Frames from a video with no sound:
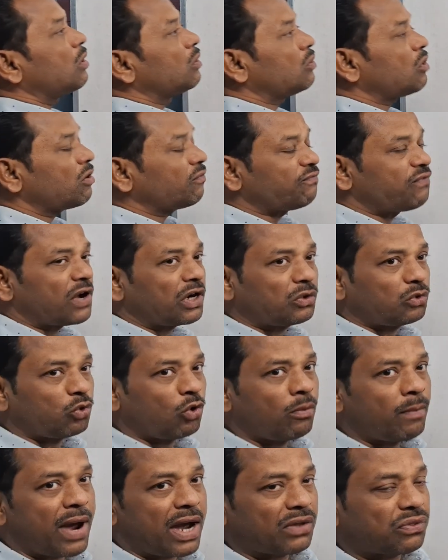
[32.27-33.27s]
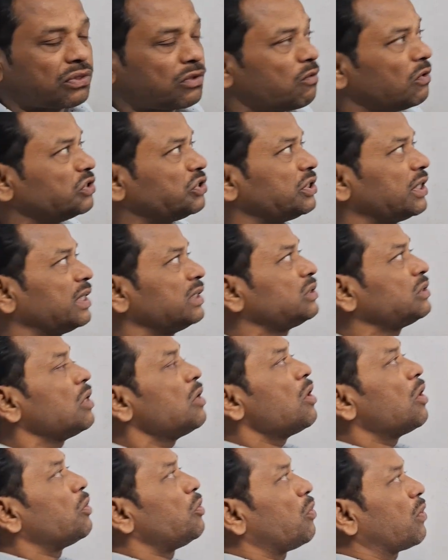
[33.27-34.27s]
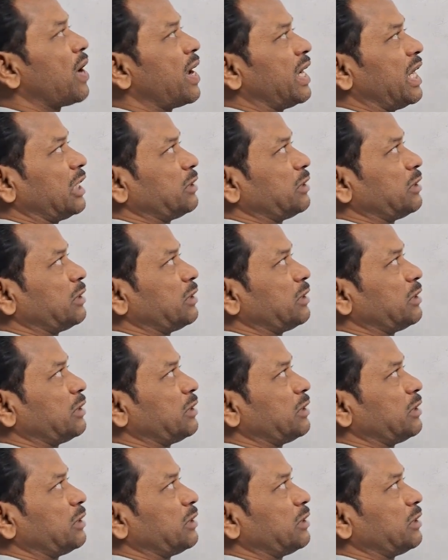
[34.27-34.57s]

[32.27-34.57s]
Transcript: Now, for 2 marks questions, you can